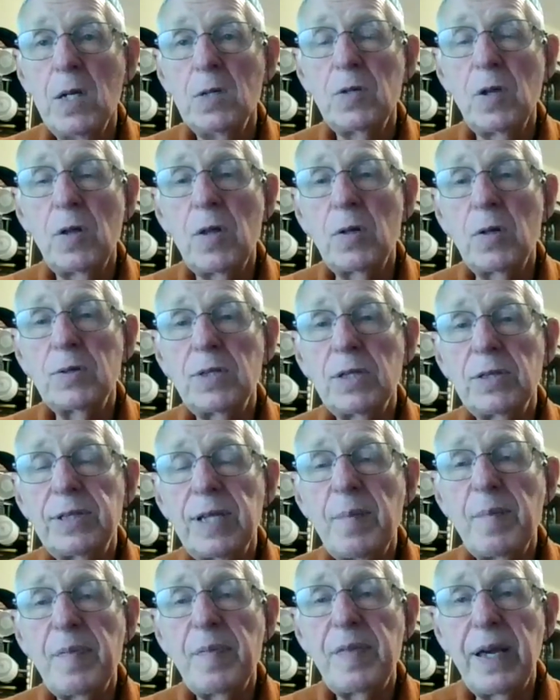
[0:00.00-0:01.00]
So those are
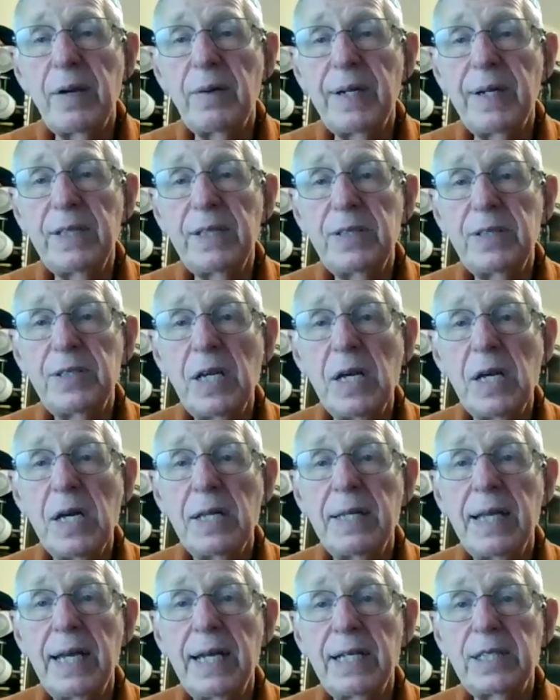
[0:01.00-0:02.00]
some theories
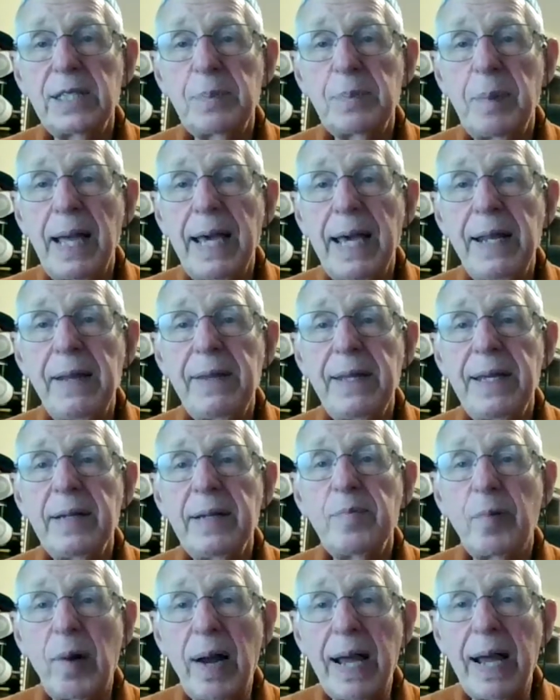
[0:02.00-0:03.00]
that explain the
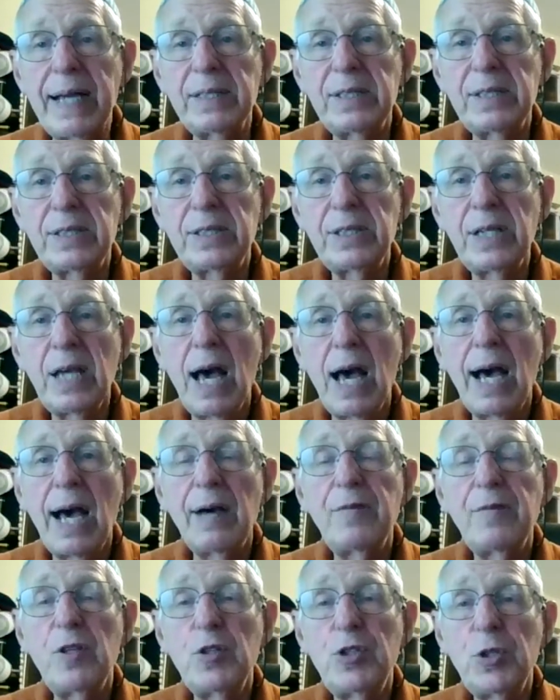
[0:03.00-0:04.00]
embrace
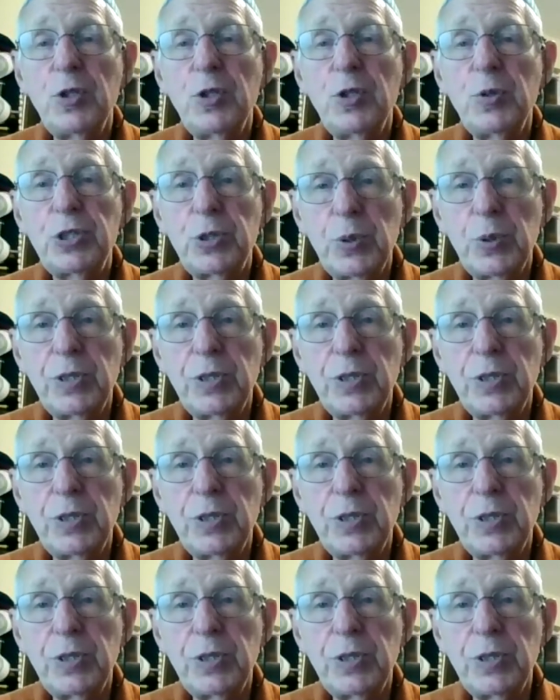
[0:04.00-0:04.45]
of the Jewish